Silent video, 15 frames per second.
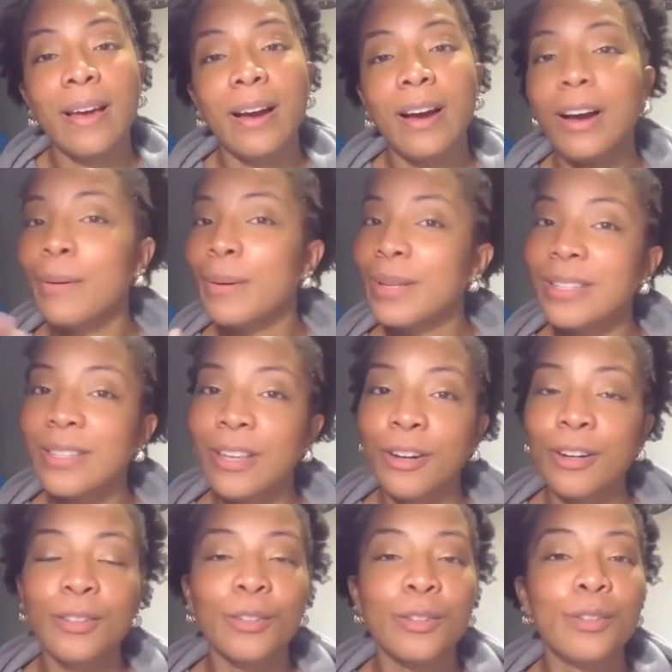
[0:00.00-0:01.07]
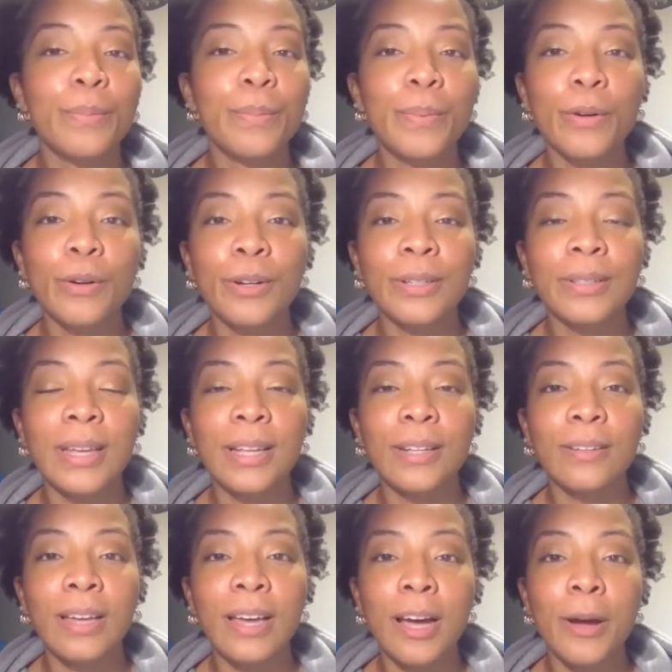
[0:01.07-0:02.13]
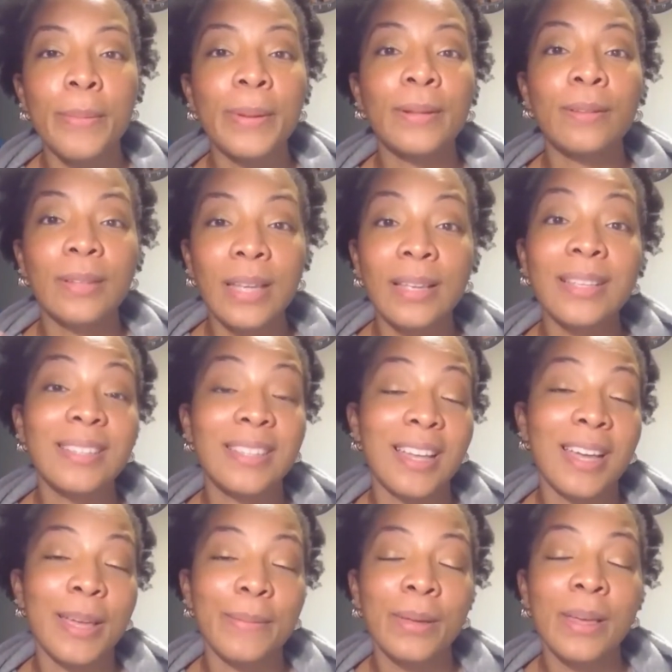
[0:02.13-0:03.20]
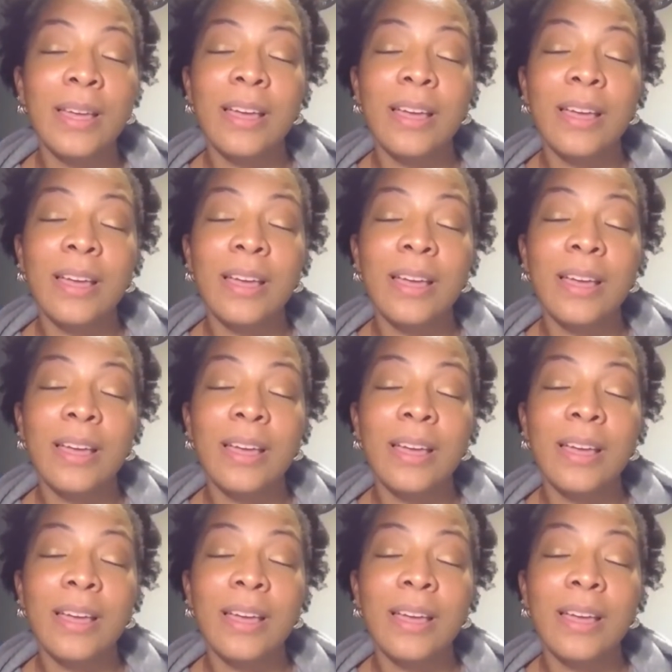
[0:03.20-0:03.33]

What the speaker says: always there to support and to help and to take his time